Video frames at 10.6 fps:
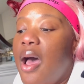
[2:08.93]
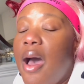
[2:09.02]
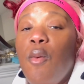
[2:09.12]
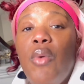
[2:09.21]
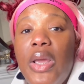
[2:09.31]

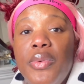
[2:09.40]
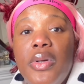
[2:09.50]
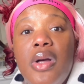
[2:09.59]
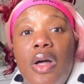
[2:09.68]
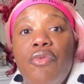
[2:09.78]
we will
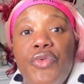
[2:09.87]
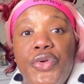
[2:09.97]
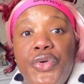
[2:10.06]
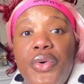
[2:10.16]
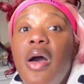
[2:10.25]
go
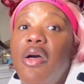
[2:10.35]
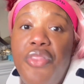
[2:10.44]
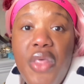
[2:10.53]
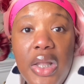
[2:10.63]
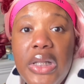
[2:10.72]
through
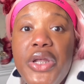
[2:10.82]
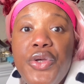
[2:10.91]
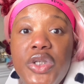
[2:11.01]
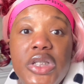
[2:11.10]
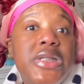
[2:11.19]
the
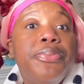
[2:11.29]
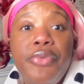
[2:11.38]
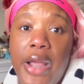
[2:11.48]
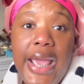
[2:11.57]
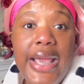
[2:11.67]
little
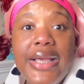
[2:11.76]
spray